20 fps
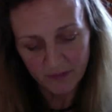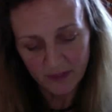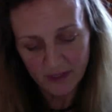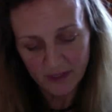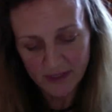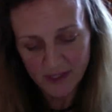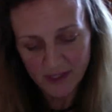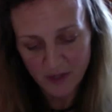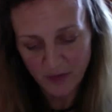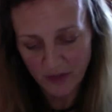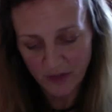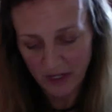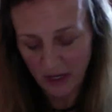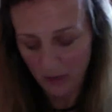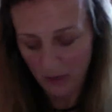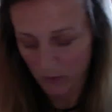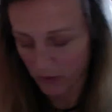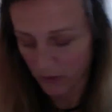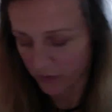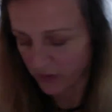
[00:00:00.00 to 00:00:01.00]
It's so funny. I
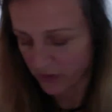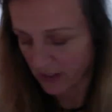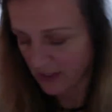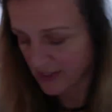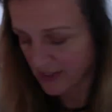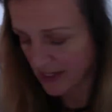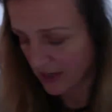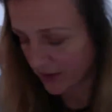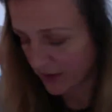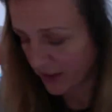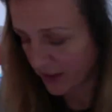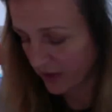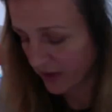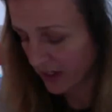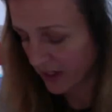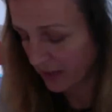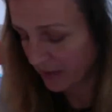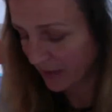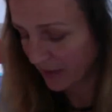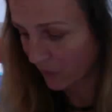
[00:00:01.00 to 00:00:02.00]
wrote things down here
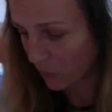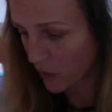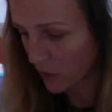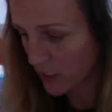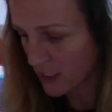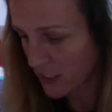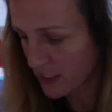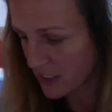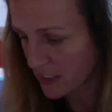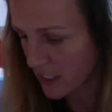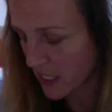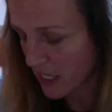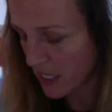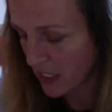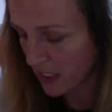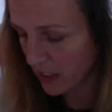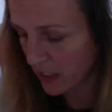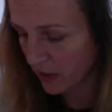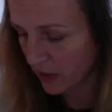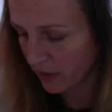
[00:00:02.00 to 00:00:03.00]
that I'm like, what is
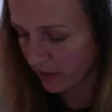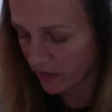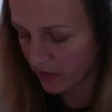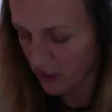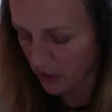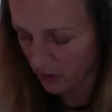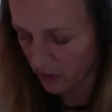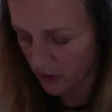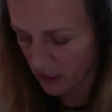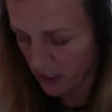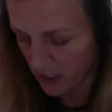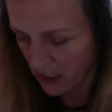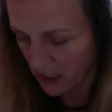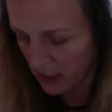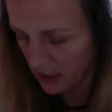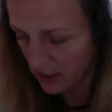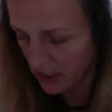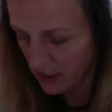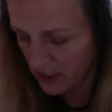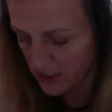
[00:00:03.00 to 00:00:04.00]
that? I don't even know what it
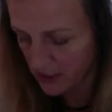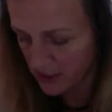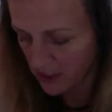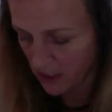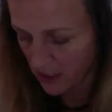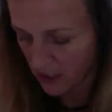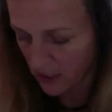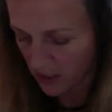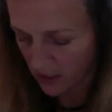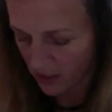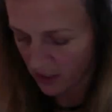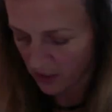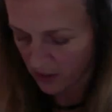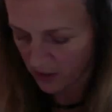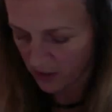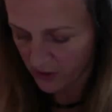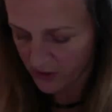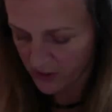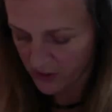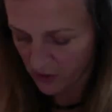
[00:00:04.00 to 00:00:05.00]
is.
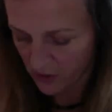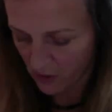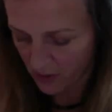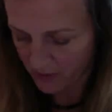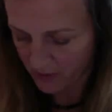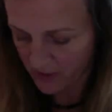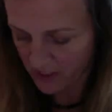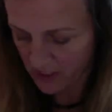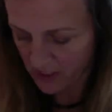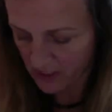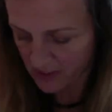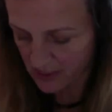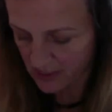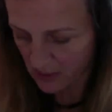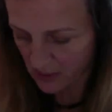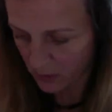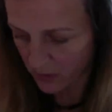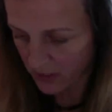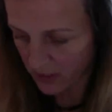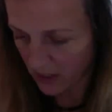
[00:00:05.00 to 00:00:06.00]
So I'm just going to
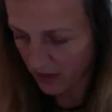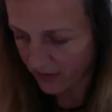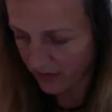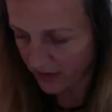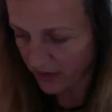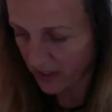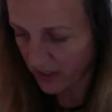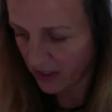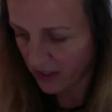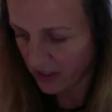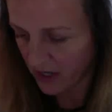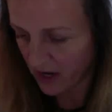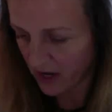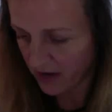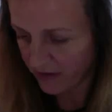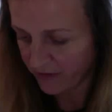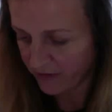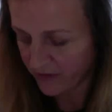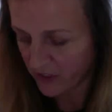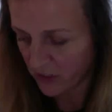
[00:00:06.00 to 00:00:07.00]
say we covered
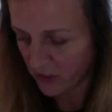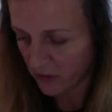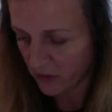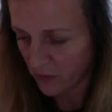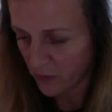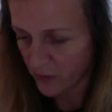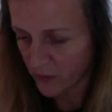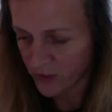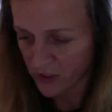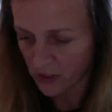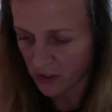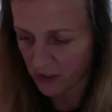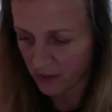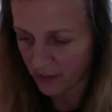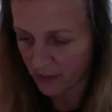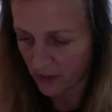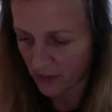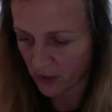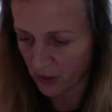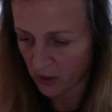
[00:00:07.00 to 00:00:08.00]
enough to start
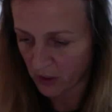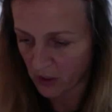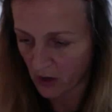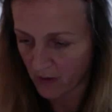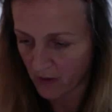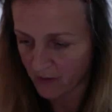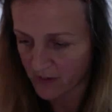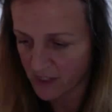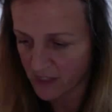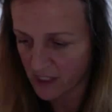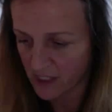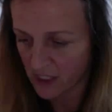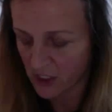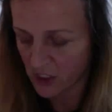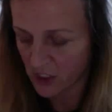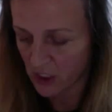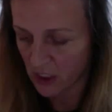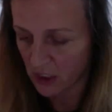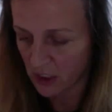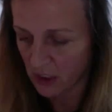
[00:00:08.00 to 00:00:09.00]
up a good
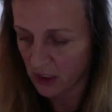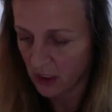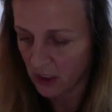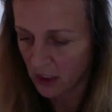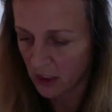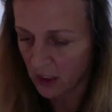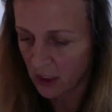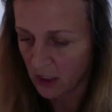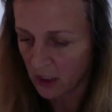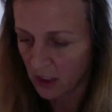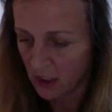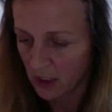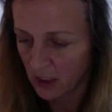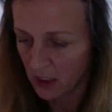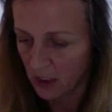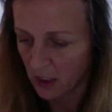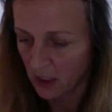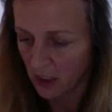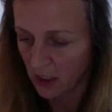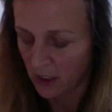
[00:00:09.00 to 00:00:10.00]
conversation.
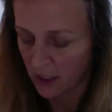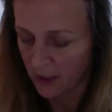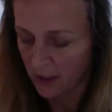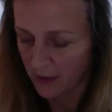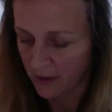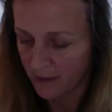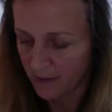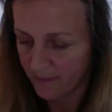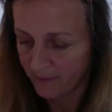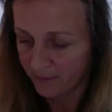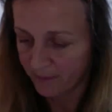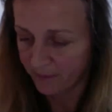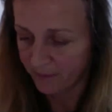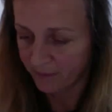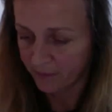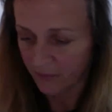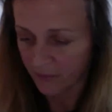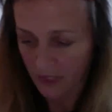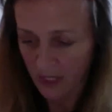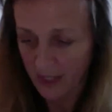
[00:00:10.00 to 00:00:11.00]

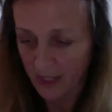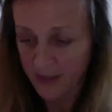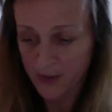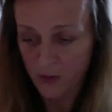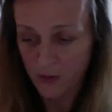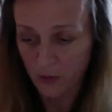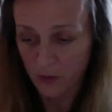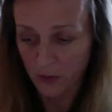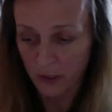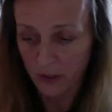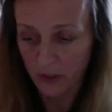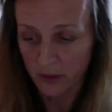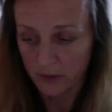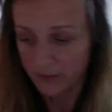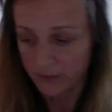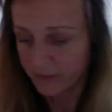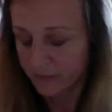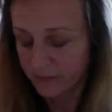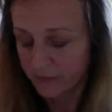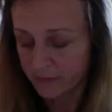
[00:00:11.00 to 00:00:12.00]
Castor
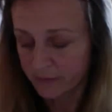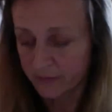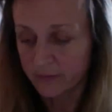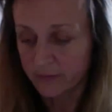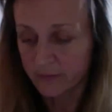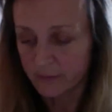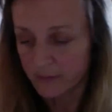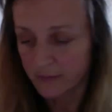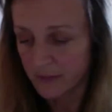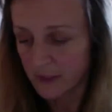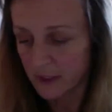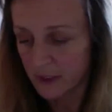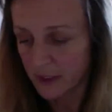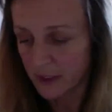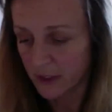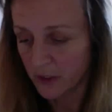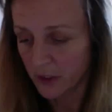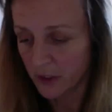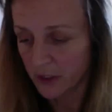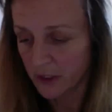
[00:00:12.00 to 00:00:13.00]
oil, it's
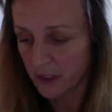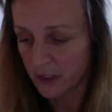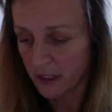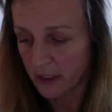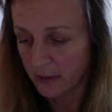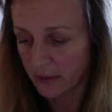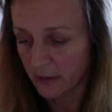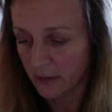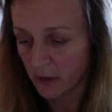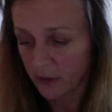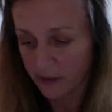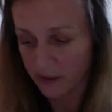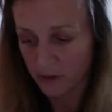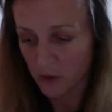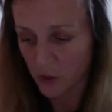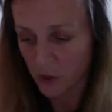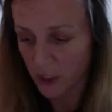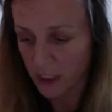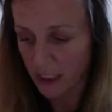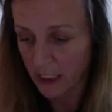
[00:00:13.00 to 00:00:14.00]
another good thing. You can
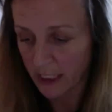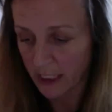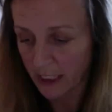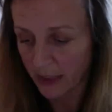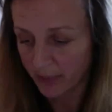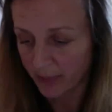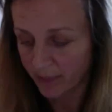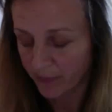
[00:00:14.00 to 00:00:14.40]
drink it.